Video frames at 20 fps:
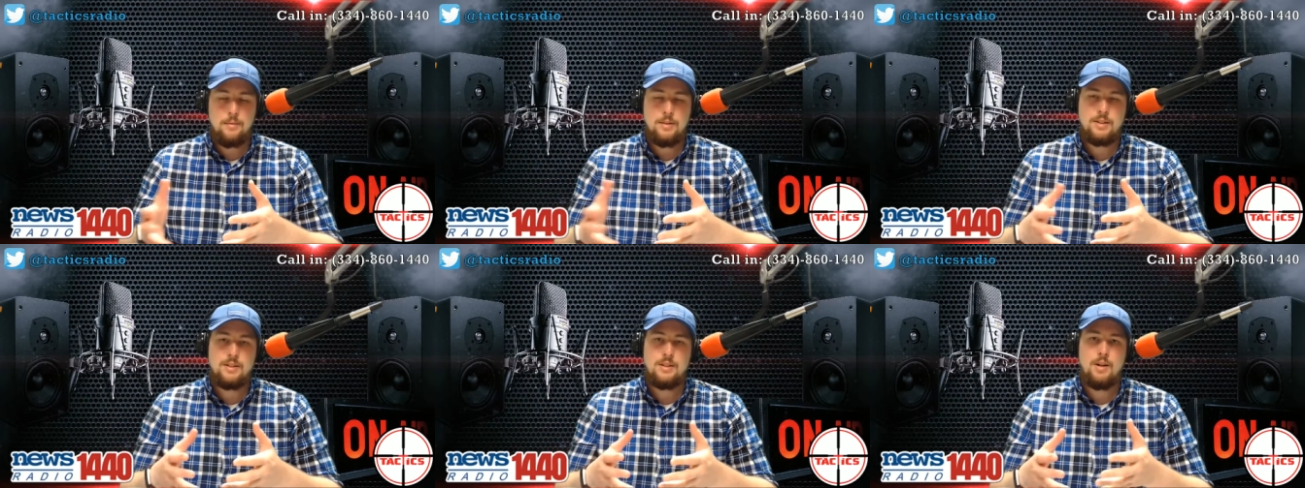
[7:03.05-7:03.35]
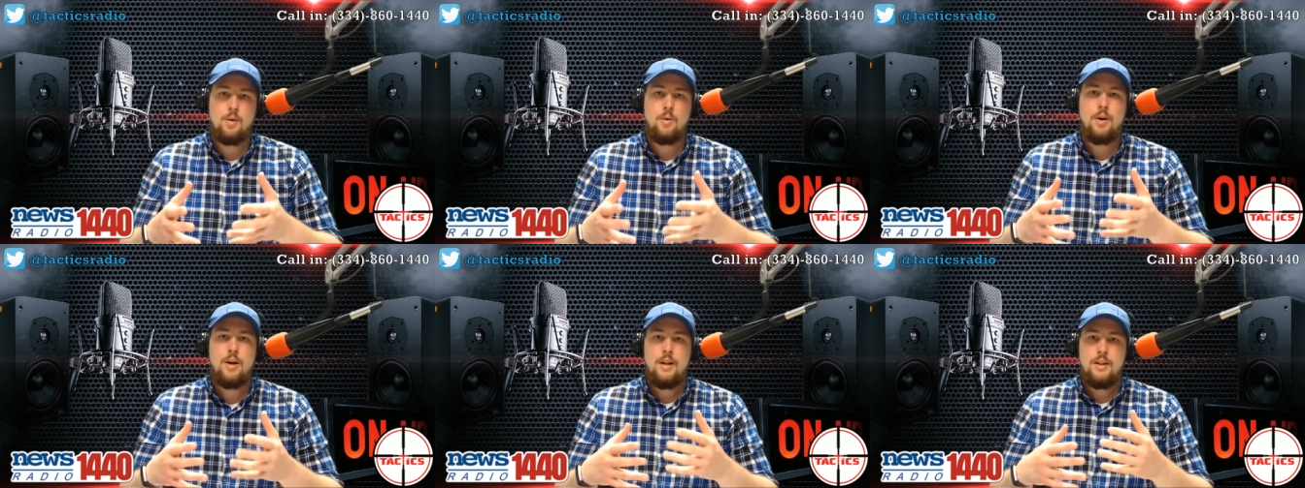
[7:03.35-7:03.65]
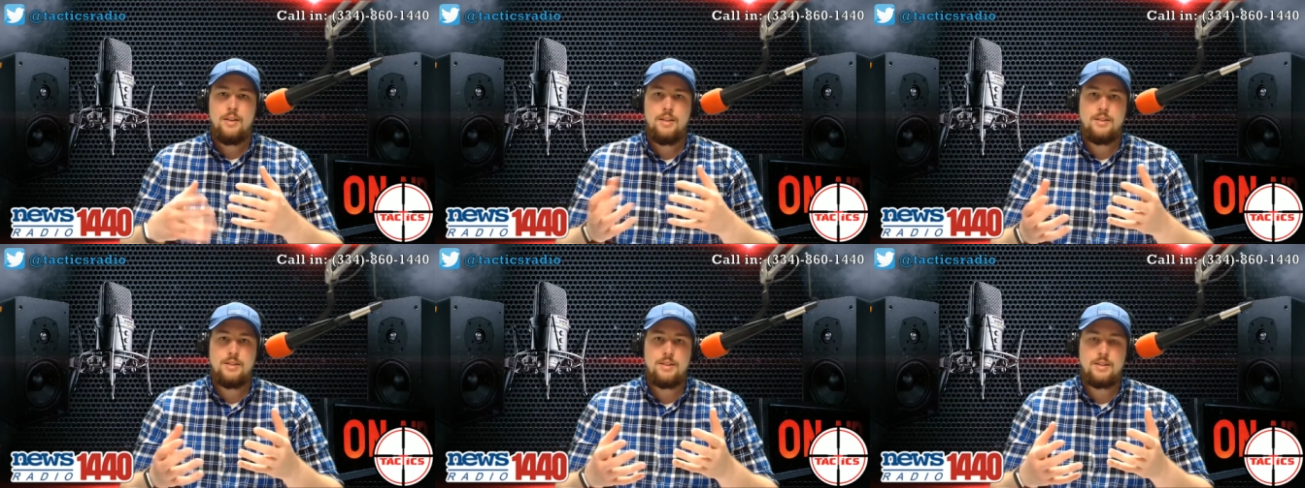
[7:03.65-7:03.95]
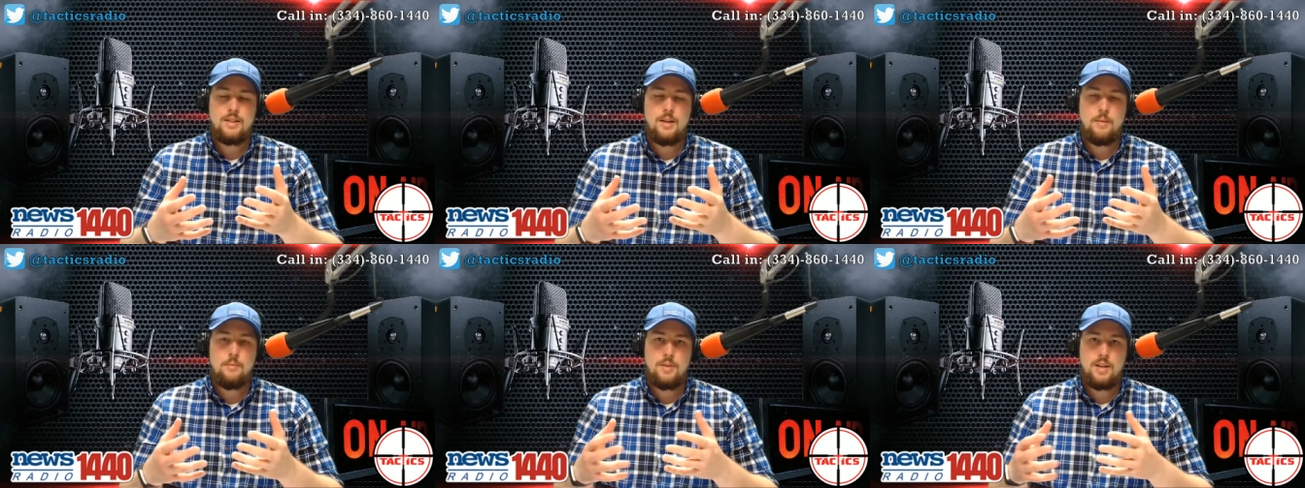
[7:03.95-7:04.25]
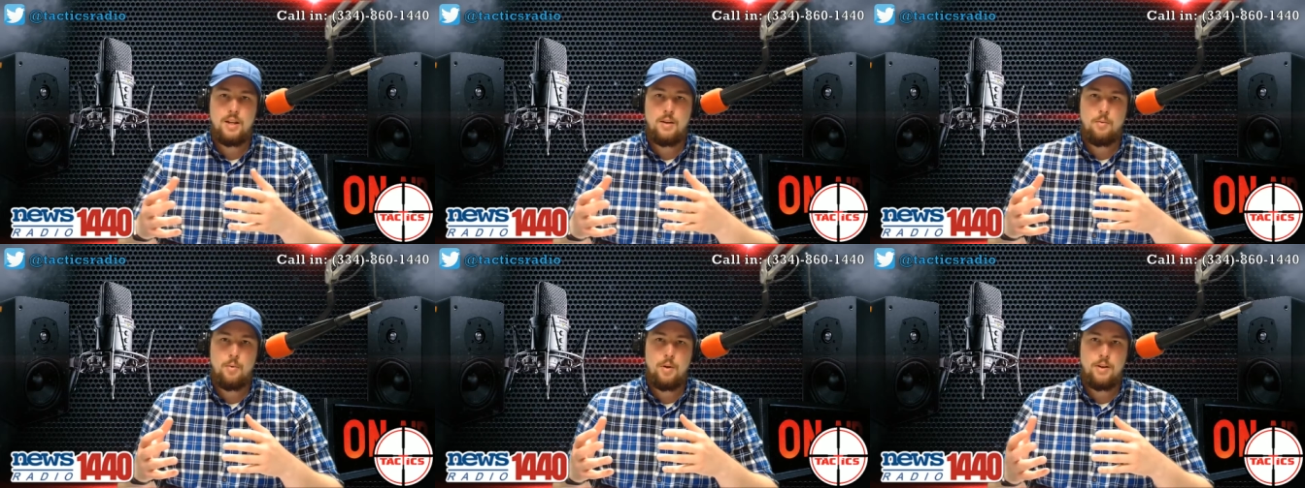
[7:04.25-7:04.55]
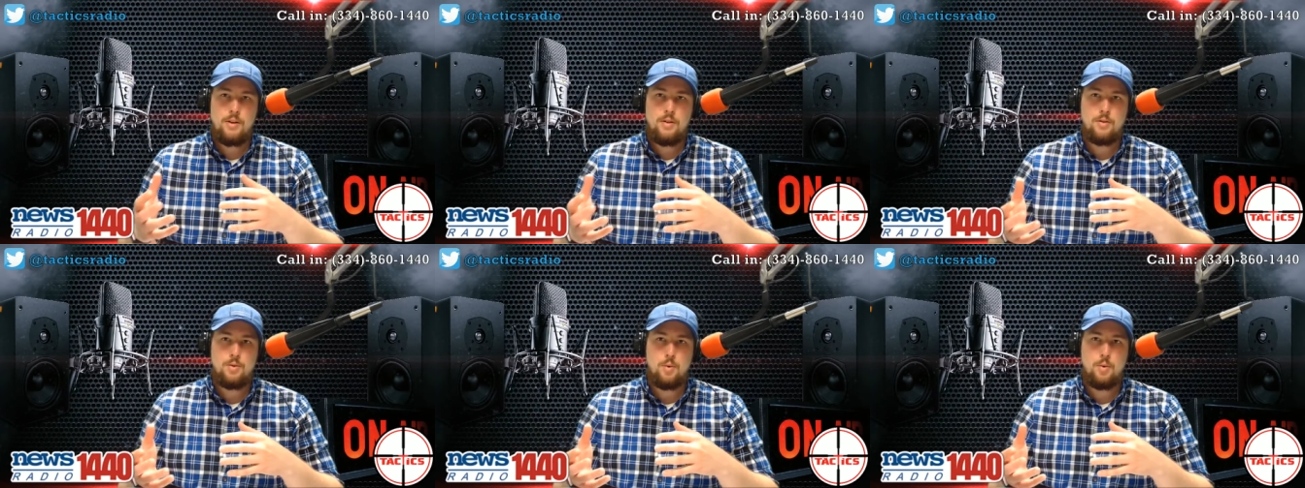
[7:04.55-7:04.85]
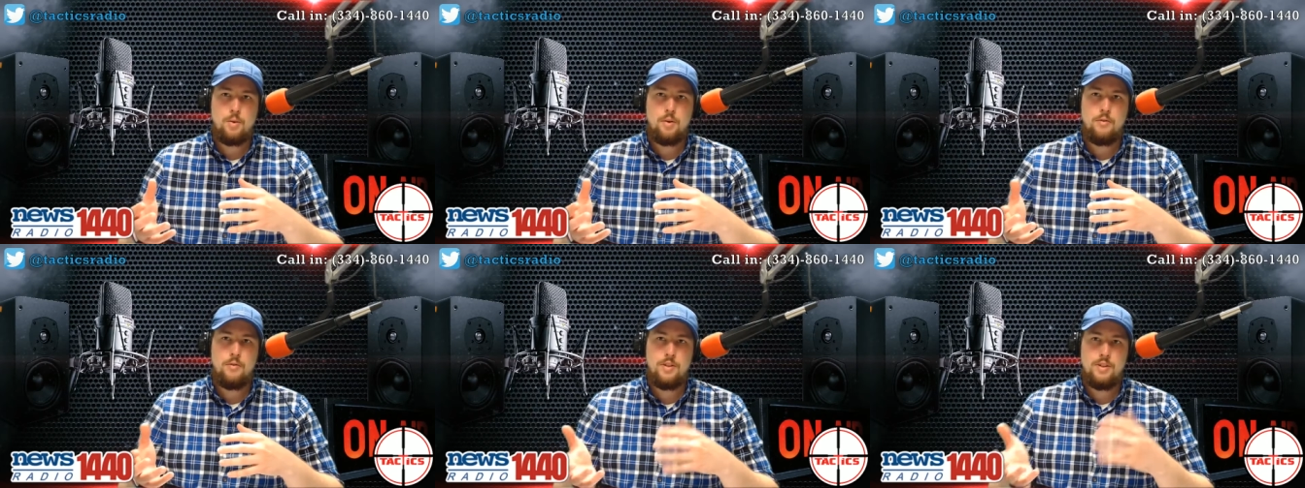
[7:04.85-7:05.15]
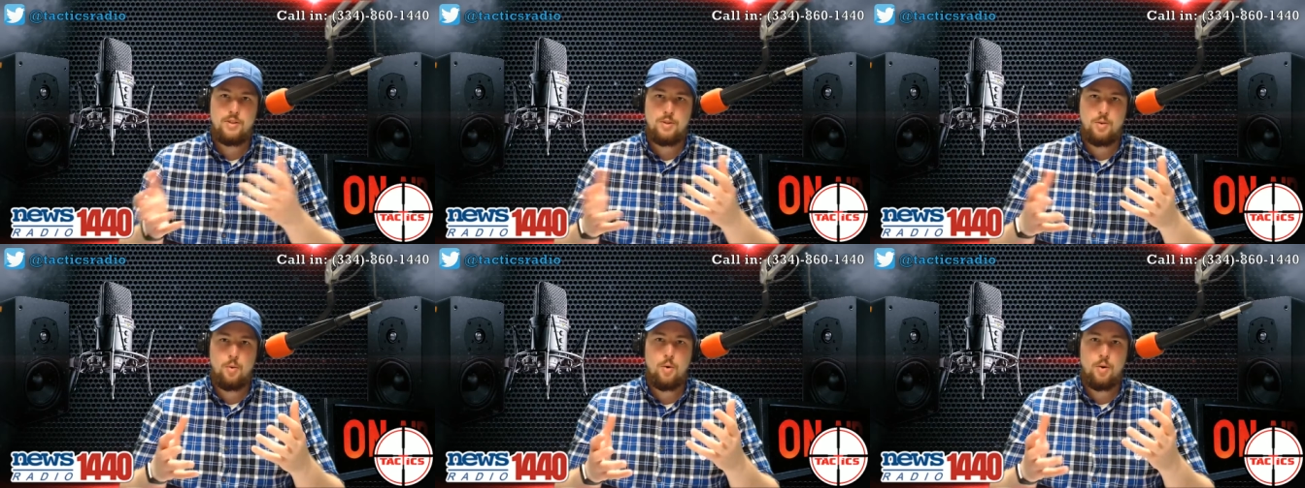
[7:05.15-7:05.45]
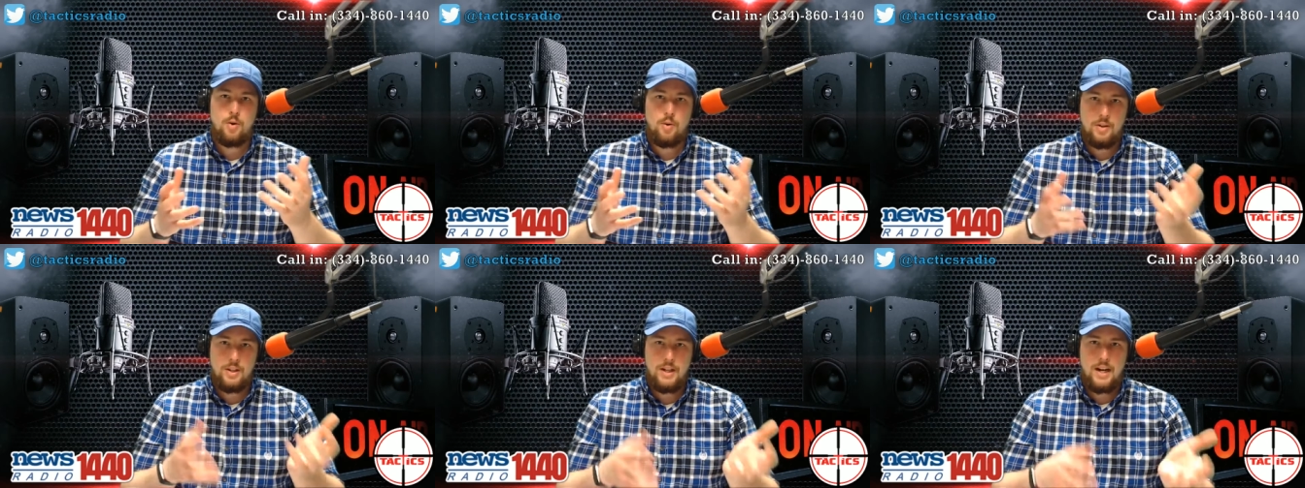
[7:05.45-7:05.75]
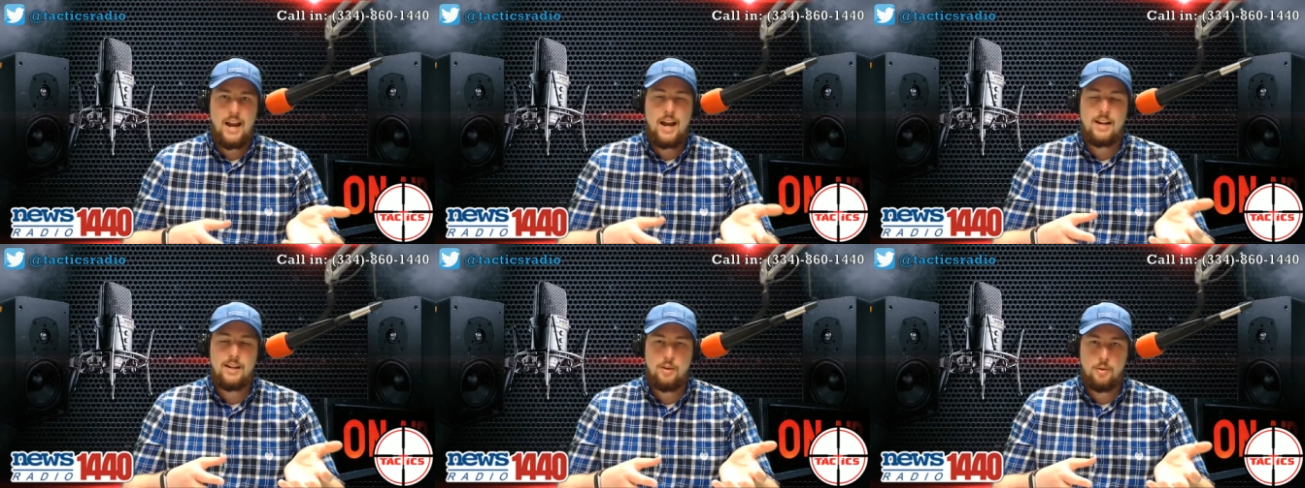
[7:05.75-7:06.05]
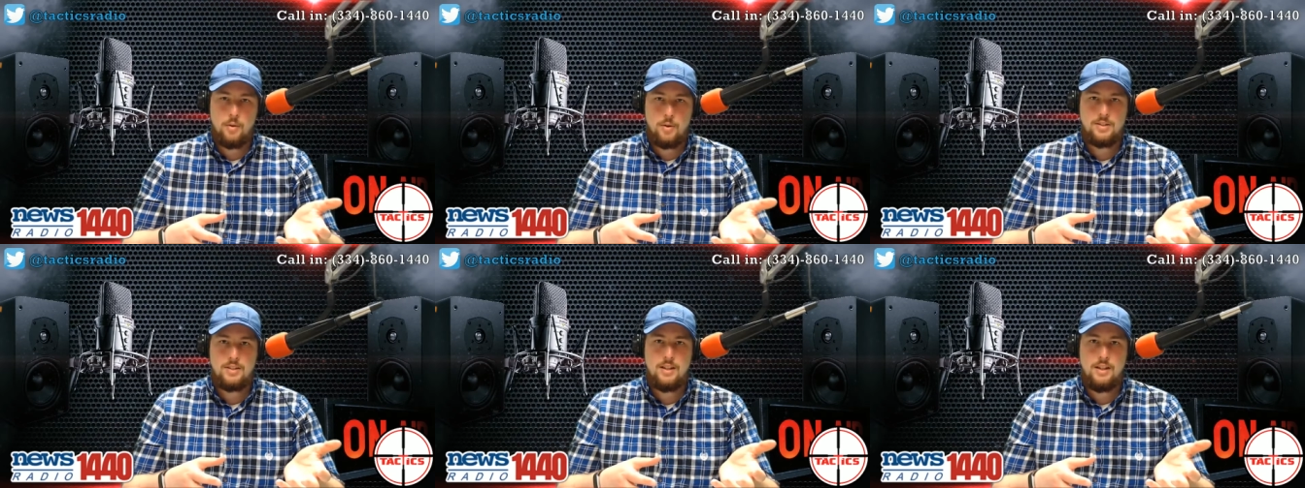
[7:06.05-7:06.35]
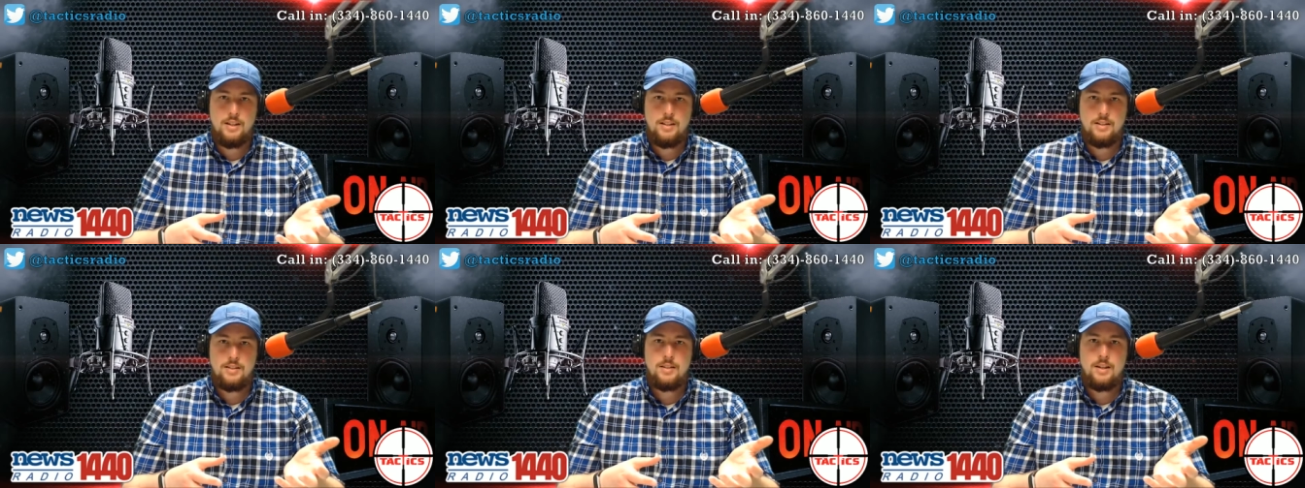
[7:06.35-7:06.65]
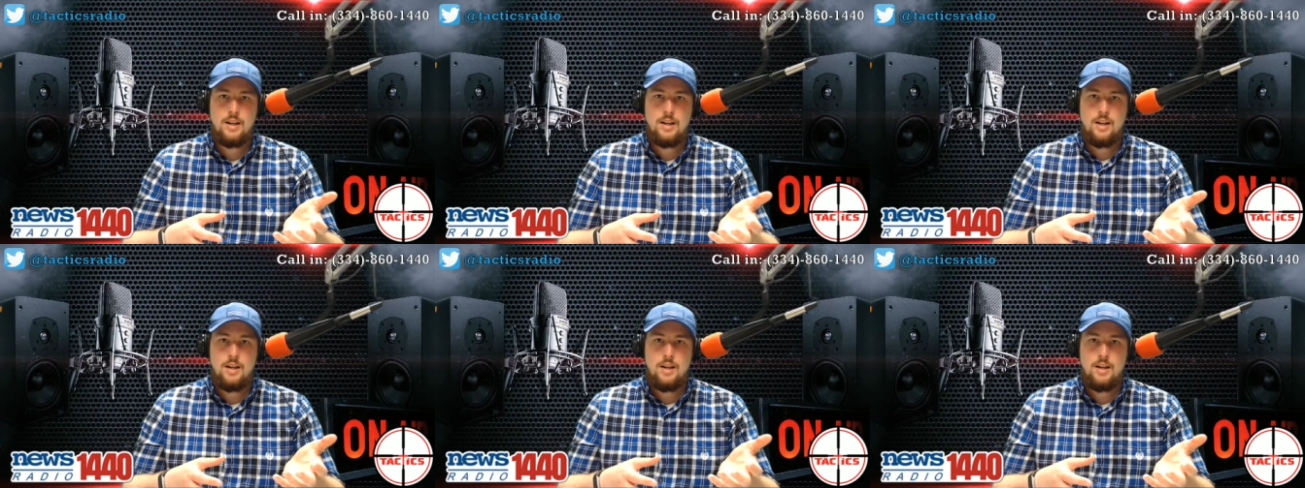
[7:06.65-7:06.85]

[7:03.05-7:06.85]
And so this is something where there's sort of historical inaccuracies